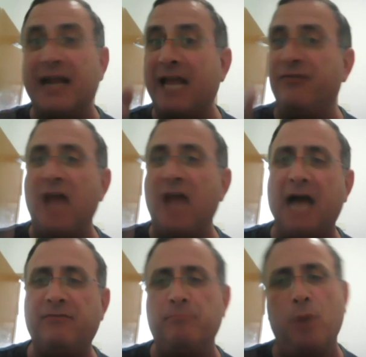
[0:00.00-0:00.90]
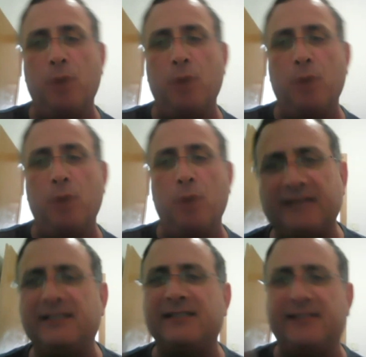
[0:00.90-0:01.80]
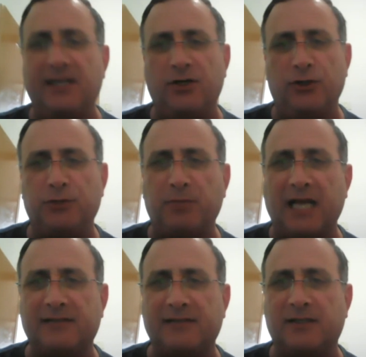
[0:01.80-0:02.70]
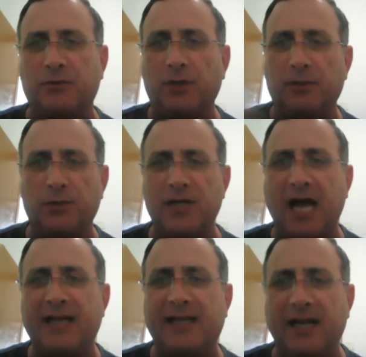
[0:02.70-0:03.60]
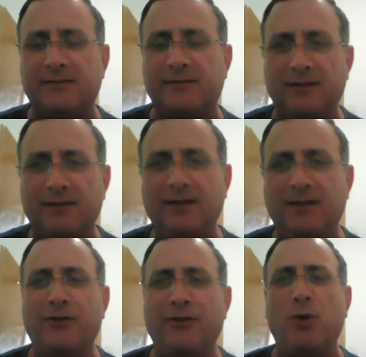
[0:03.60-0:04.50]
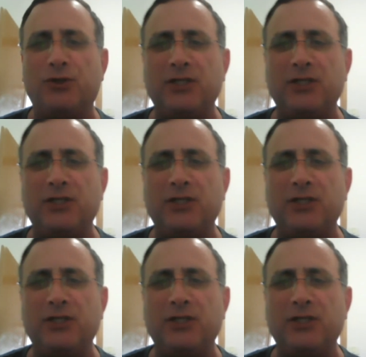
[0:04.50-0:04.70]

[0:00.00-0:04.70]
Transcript: not multi-use plastic, single-use plastic. We're not against the multi-use